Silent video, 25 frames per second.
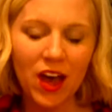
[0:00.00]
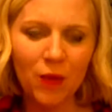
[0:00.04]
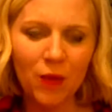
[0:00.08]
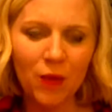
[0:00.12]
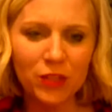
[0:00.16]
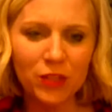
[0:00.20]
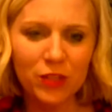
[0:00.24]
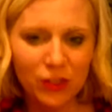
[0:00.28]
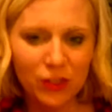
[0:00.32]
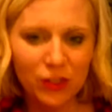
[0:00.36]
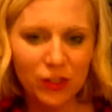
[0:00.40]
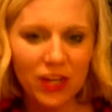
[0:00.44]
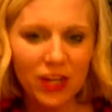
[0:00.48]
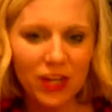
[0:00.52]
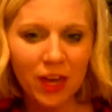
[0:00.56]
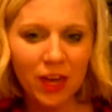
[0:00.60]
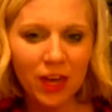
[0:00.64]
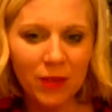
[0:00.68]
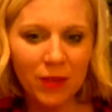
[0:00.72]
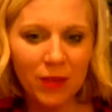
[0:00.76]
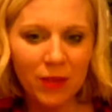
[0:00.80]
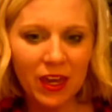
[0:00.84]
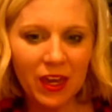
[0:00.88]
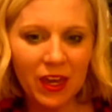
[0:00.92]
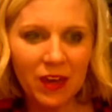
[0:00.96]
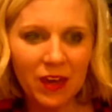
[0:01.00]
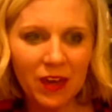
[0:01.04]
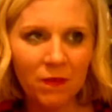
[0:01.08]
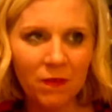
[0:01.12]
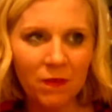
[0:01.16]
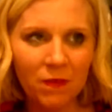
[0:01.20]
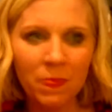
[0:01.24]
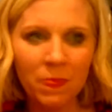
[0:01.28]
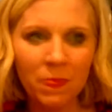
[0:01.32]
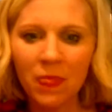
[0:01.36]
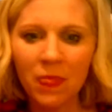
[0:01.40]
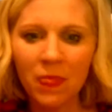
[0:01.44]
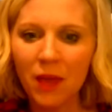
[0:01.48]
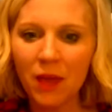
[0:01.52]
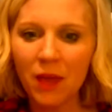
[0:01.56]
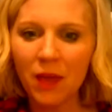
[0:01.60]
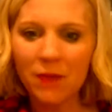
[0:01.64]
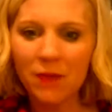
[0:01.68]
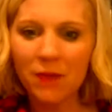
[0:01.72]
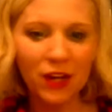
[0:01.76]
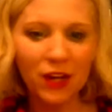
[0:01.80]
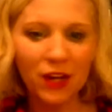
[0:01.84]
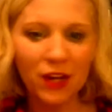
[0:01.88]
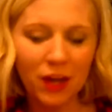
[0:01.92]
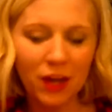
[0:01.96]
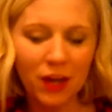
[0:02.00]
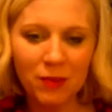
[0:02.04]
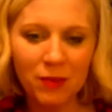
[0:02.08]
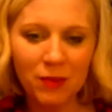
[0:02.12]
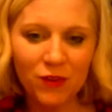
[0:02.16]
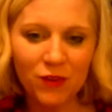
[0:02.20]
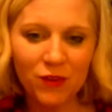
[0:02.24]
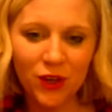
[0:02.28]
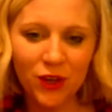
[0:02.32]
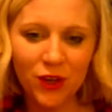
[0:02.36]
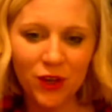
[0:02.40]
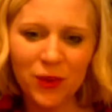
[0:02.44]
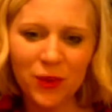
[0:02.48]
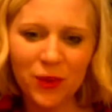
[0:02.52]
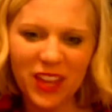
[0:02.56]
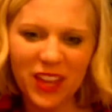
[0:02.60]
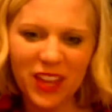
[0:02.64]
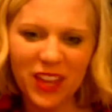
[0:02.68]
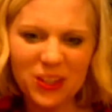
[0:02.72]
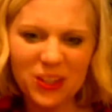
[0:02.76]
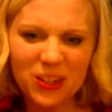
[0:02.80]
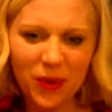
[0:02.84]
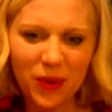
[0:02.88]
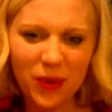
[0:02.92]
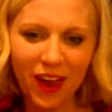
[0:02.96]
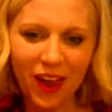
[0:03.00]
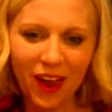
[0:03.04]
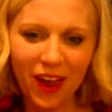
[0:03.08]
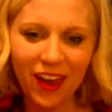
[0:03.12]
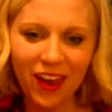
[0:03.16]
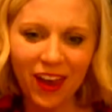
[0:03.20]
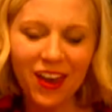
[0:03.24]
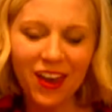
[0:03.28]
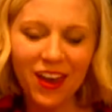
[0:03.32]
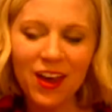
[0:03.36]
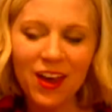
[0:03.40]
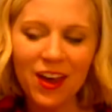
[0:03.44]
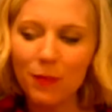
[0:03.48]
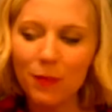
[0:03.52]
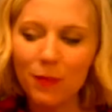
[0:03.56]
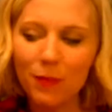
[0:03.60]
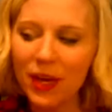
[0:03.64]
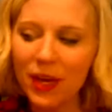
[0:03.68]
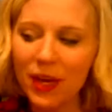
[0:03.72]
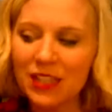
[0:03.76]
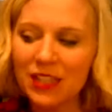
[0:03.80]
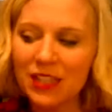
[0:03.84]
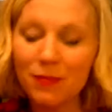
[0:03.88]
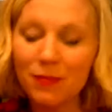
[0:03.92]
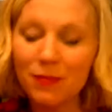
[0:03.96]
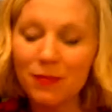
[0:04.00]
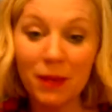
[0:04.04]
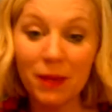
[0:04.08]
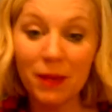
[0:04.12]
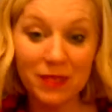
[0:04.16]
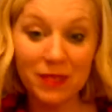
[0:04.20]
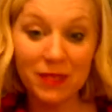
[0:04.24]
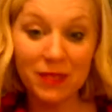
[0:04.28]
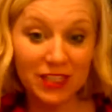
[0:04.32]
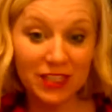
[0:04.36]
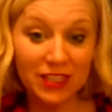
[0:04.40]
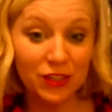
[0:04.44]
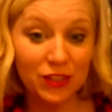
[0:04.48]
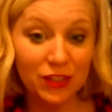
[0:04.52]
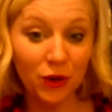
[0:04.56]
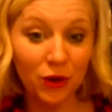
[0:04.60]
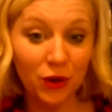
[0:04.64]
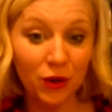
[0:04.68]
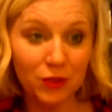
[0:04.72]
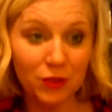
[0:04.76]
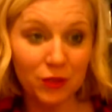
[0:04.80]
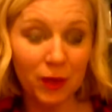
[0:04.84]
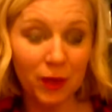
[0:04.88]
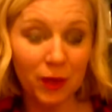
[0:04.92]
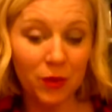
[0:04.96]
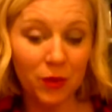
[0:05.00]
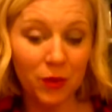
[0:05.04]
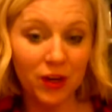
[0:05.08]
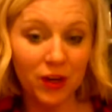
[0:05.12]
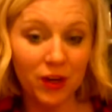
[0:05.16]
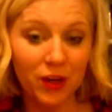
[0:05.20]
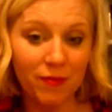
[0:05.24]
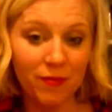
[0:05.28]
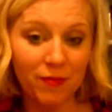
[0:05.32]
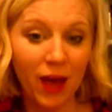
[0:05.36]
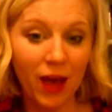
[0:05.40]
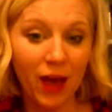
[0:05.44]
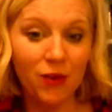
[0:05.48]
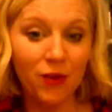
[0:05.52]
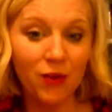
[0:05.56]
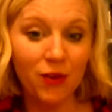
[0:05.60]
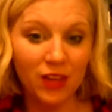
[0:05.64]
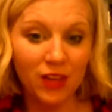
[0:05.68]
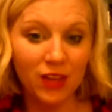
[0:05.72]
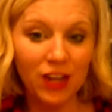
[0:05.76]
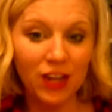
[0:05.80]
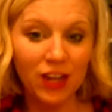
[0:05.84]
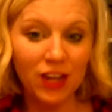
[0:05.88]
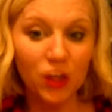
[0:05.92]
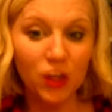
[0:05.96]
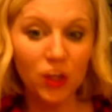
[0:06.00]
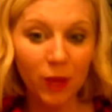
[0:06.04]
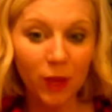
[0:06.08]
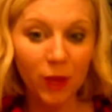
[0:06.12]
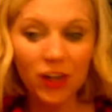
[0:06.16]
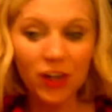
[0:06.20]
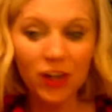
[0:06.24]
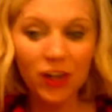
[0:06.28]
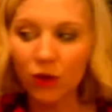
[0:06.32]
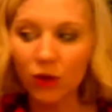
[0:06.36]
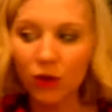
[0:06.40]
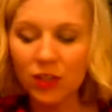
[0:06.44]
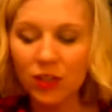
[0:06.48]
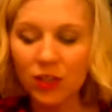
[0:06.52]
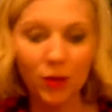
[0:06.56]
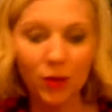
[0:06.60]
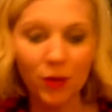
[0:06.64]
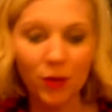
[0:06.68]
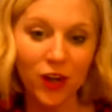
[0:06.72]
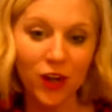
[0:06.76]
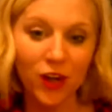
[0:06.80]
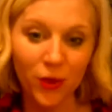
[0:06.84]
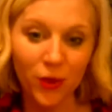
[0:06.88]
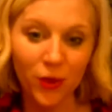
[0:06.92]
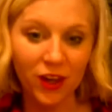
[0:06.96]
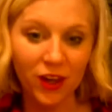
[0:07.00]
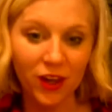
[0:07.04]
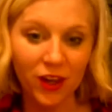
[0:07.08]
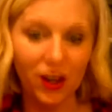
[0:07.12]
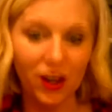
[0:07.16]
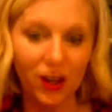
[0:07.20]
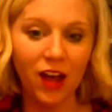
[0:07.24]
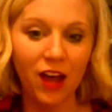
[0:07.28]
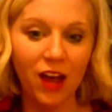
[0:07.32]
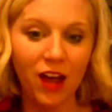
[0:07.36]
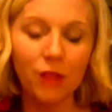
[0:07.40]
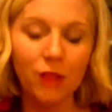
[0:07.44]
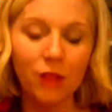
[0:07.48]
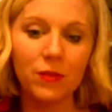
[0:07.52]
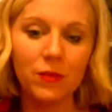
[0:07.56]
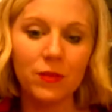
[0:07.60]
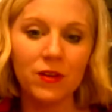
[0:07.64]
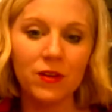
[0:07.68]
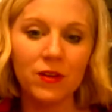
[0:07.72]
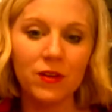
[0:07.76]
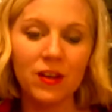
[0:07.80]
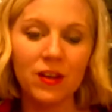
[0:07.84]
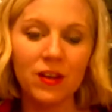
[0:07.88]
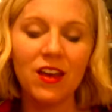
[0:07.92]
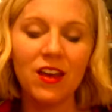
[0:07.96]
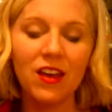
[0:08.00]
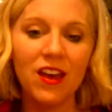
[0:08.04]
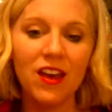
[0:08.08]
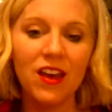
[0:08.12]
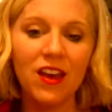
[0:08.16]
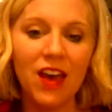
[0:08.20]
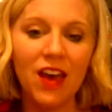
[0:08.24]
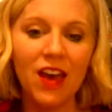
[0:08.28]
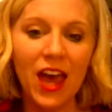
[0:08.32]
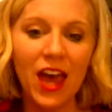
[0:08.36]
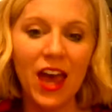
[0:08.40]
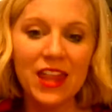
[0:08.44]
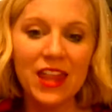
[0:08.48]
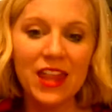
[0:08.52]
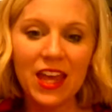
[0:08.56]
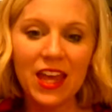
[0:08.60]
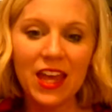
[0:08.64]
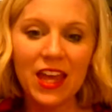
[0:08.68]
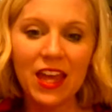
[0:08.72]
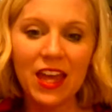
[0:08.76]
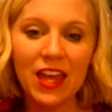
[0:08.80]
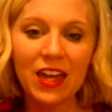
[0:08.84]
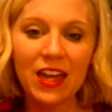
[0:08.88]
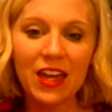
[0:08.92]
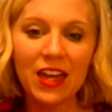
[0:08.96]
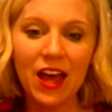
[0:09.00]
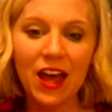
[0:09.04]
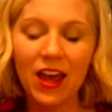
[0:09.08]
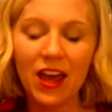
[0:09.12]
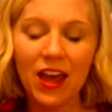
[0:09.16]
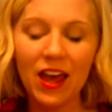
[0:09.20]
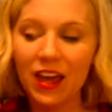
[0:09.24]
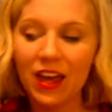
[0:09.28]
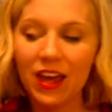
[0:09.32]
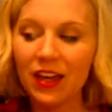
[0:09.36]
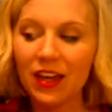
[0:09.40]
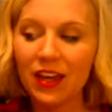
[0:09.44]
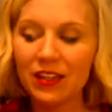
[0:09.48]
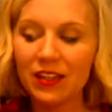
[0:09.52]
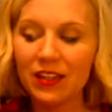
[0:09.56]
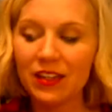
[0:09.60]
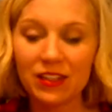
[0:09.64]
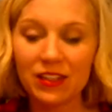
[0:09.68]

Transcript: would you take a peek? It may or not be for you, and that's okay, but my business grows by word of mouth, and you might know someone who I could help. And then I